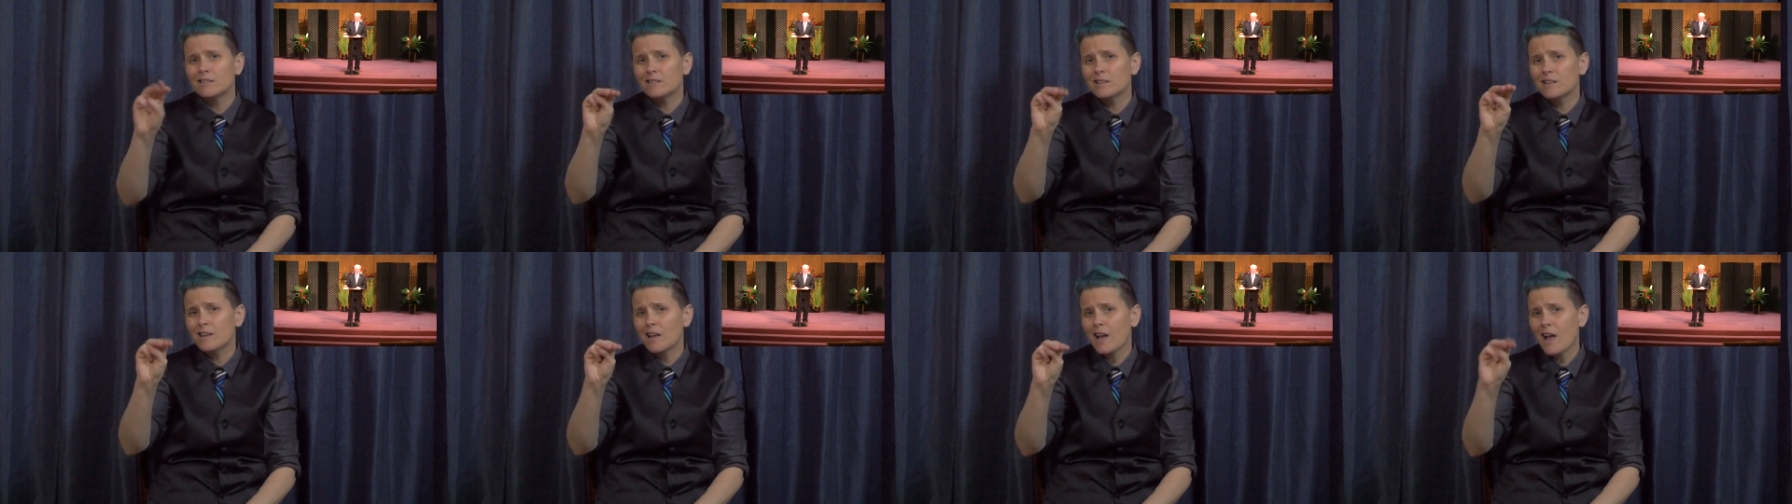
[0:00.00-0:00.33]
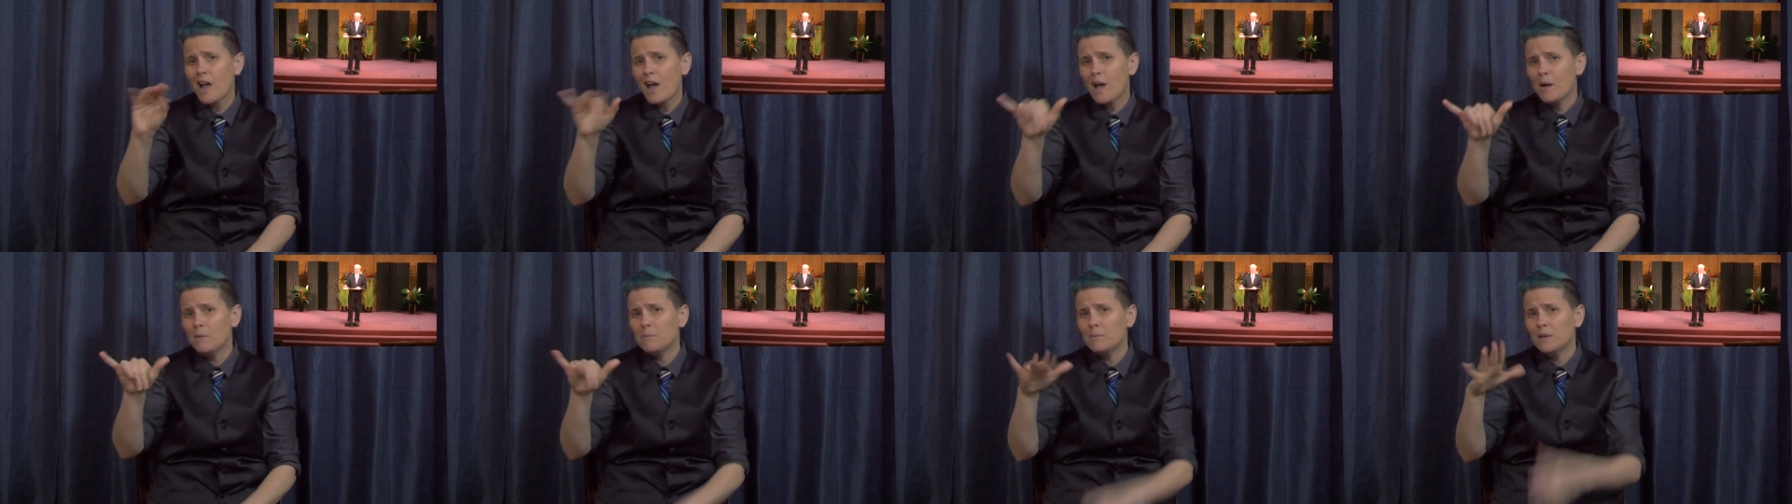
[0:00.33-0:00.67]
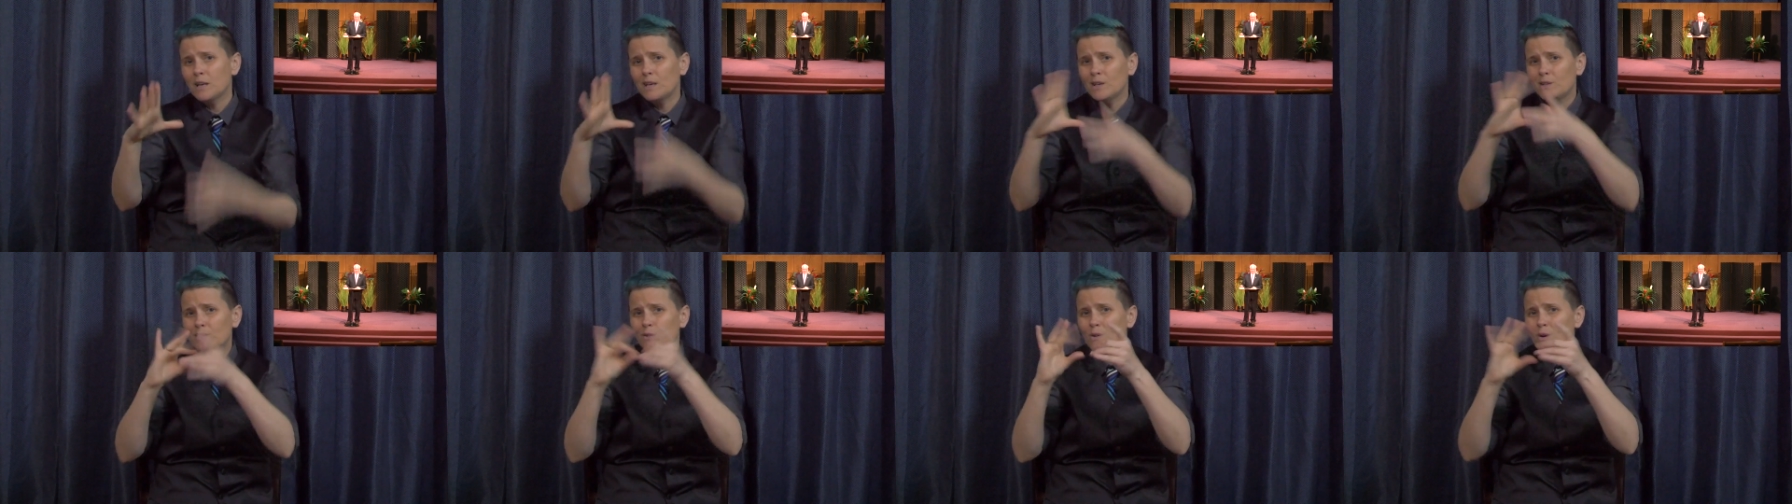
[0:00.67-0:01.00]
piece from
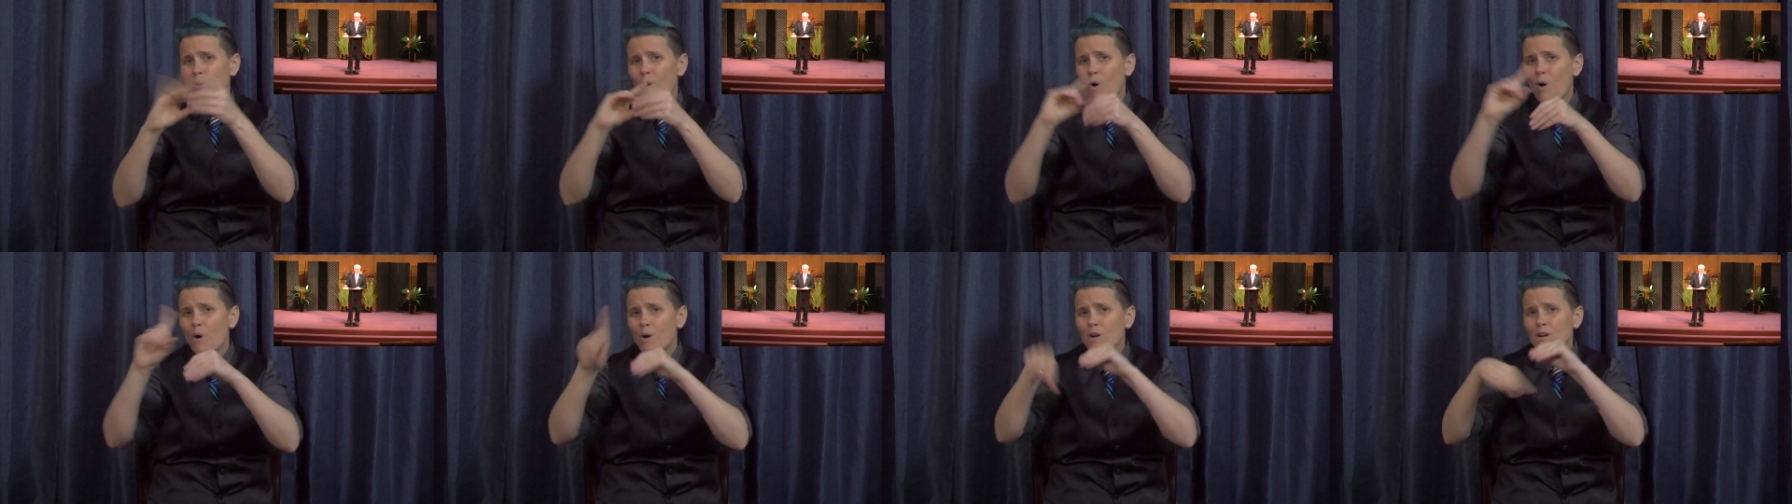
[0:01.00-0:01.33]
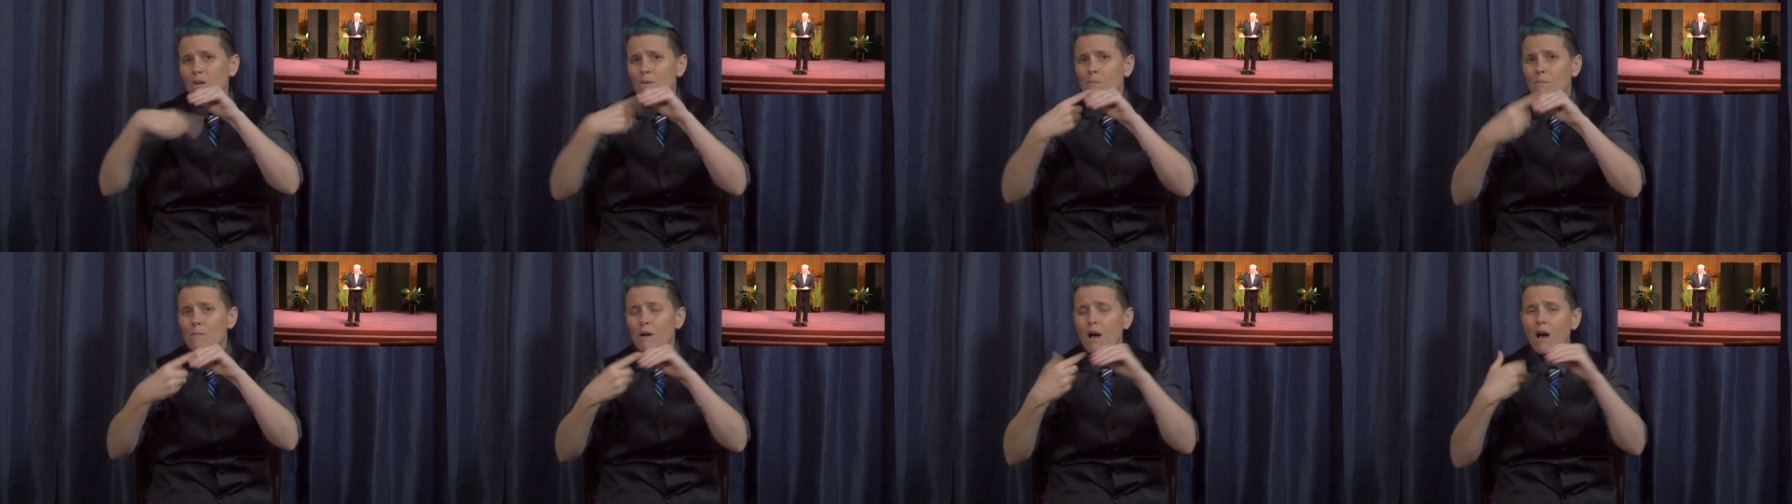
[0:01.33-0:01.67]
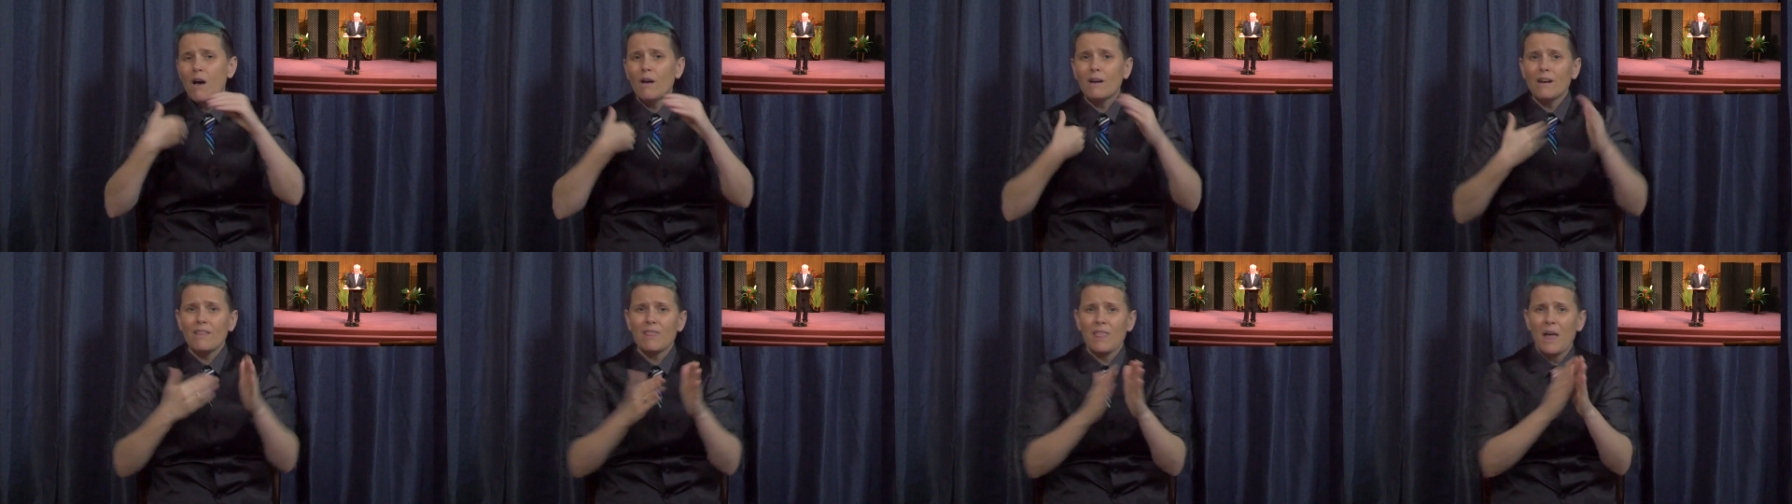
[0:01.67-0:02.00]
James Dillet
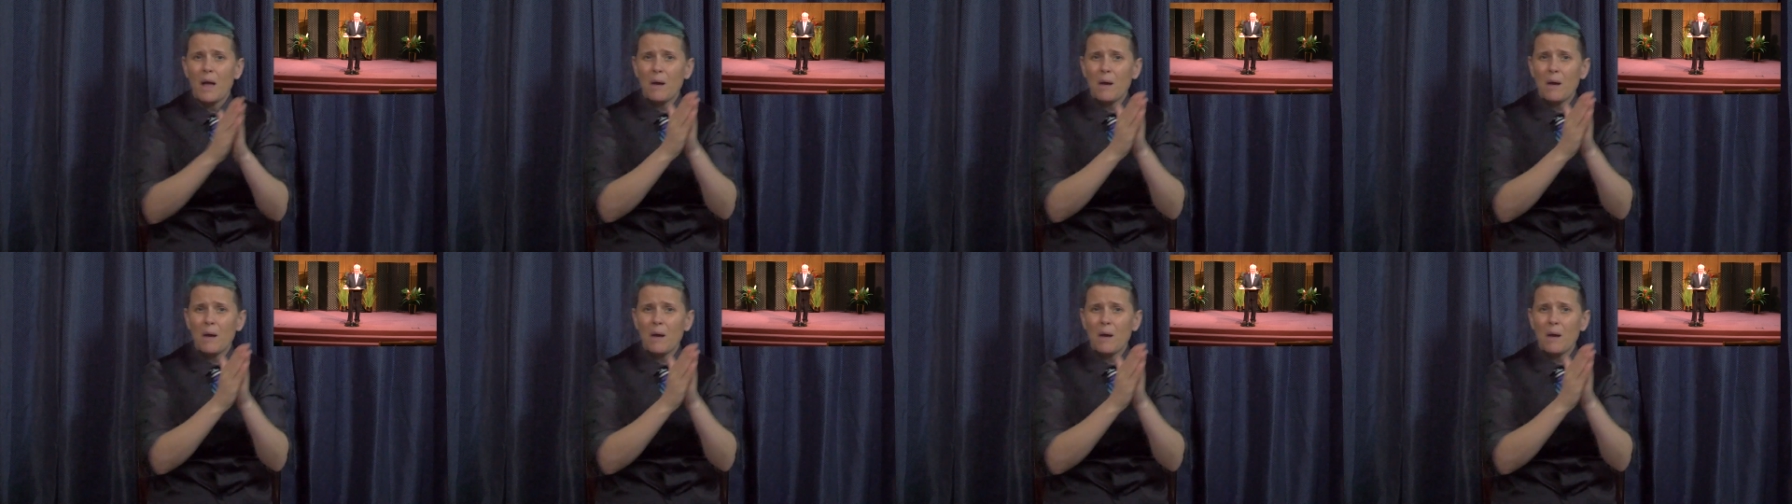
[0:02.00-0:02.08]
Freeman